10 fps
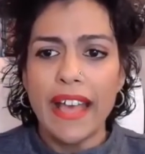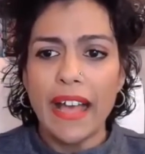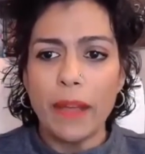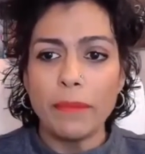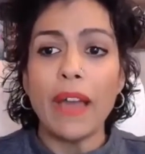
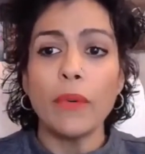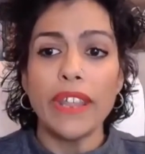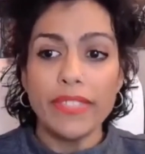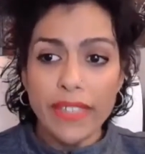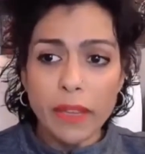Now, when
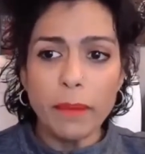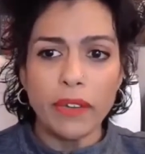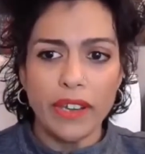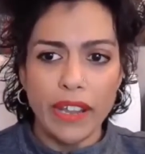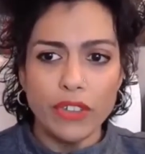I think
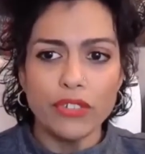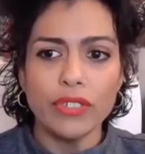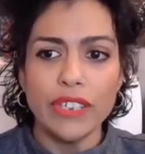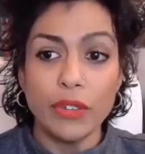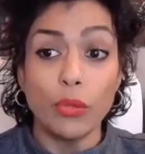about it, I
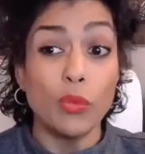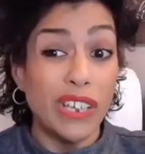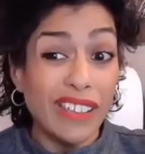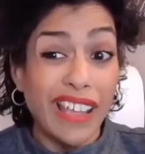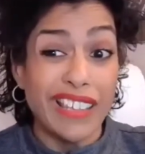usually don't
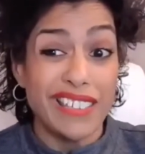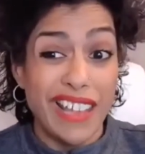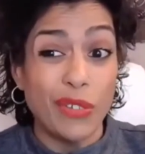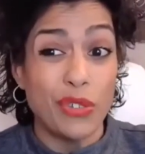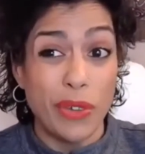realize
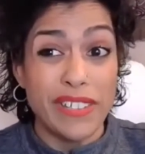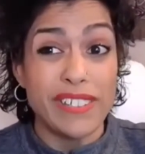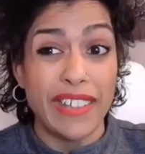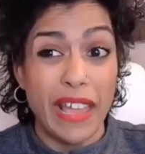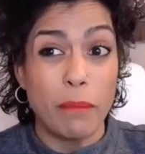how
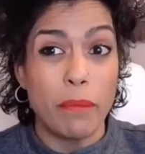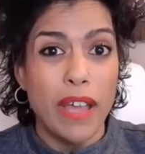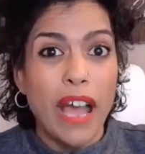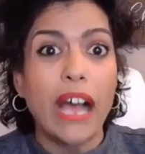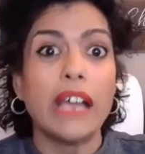stressed I am
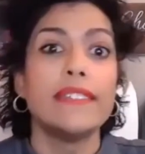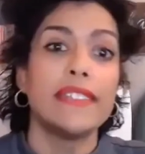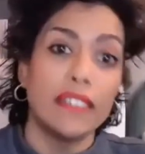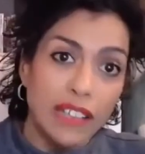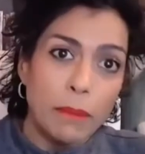
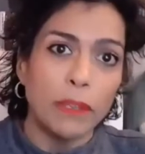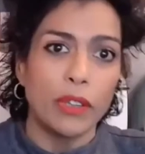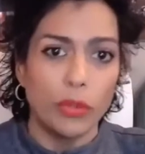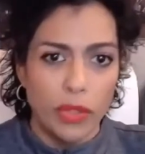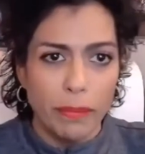until I'm
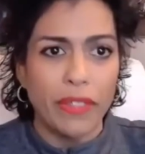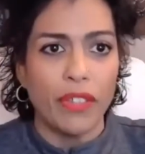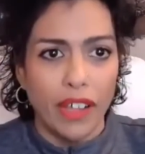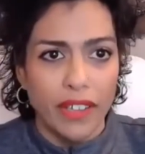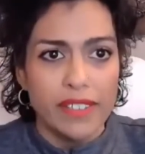alone with my
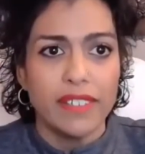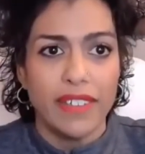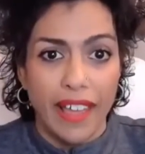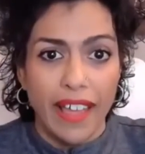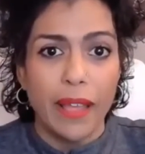thoughts.
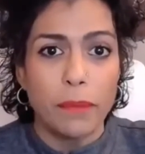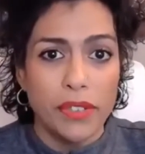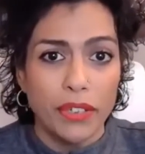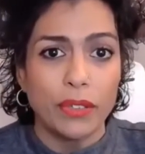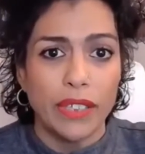Yeah,
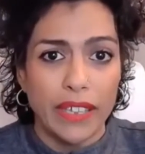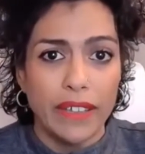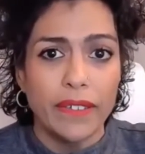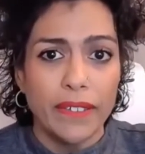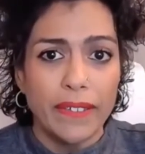absolutely.